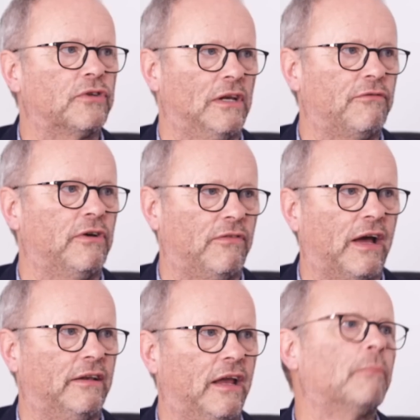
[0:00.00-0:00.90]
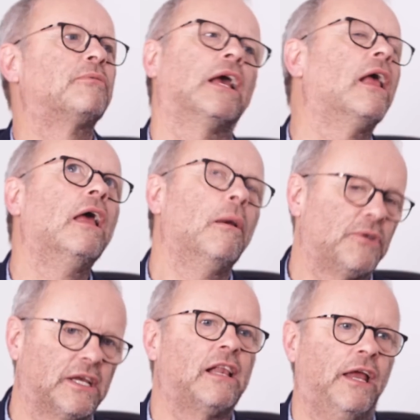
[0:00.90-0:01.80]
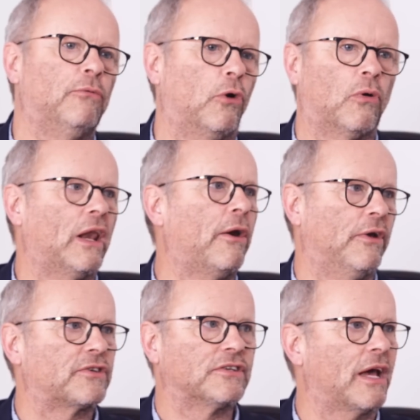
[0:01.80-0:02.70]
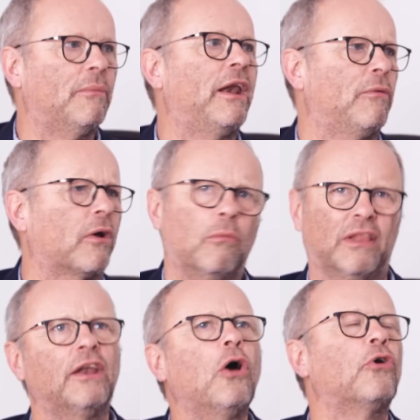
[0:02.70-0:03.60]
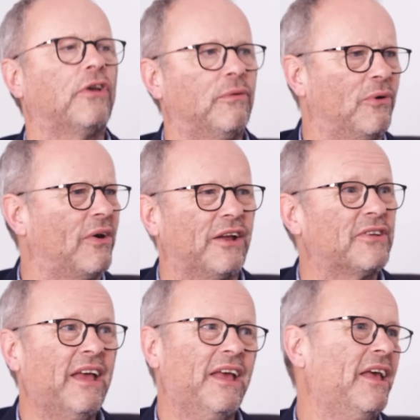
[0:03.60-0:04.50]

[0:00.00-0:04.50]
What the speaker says: delivery van, particularly in rural areas, because that many people go, well, they're no good in rural areas.